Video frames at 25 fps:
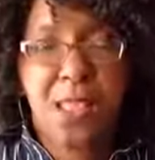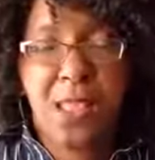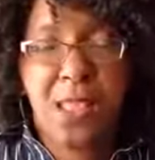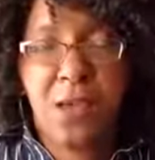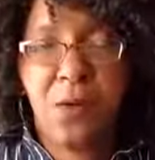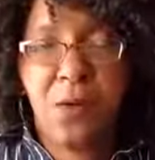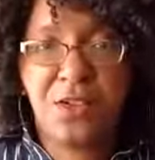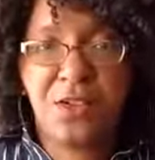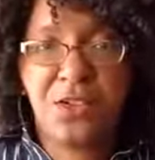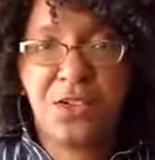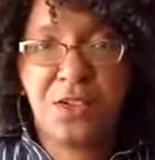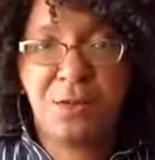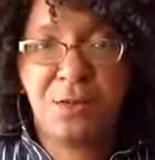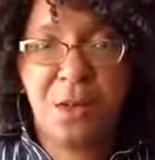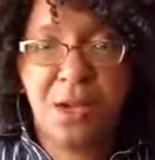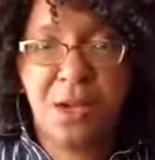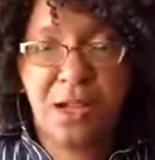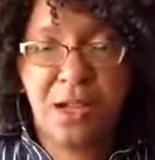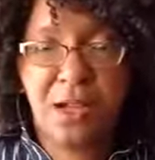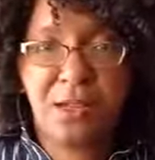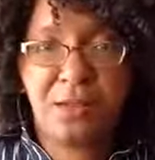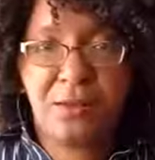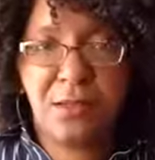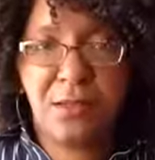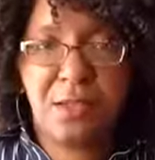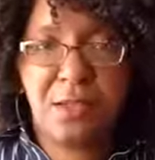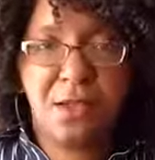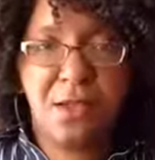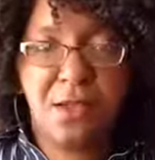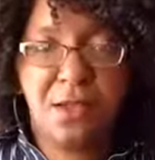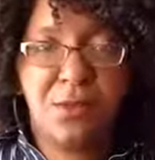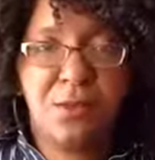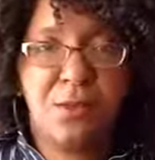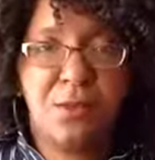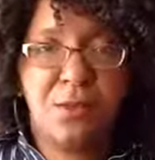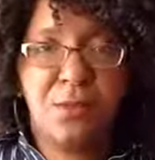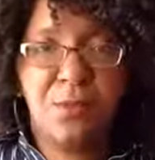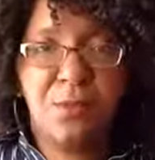question mark, you
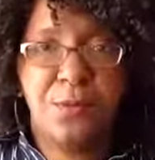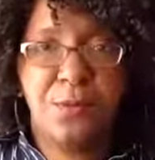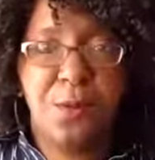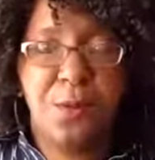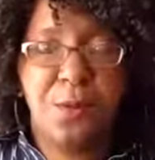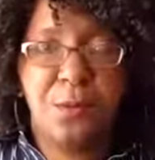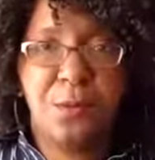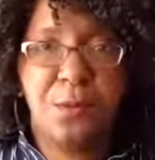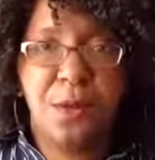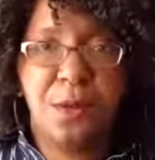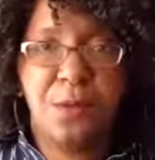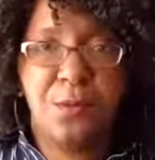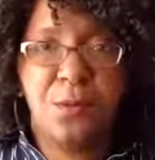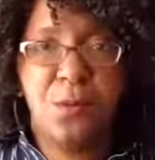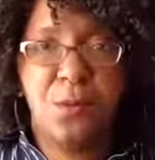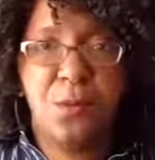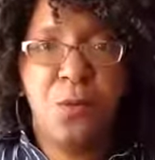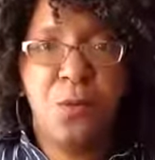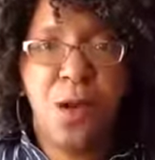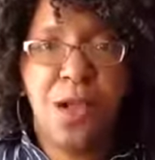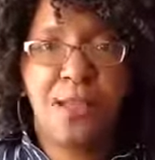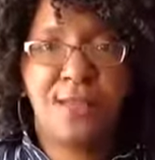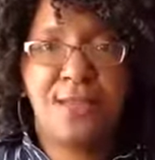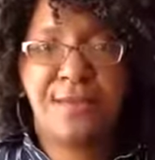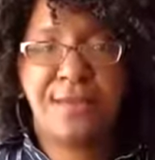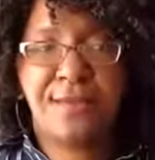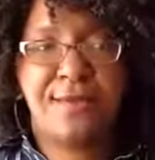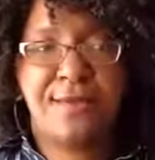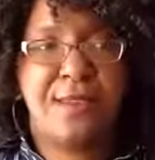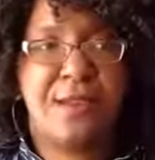know, what's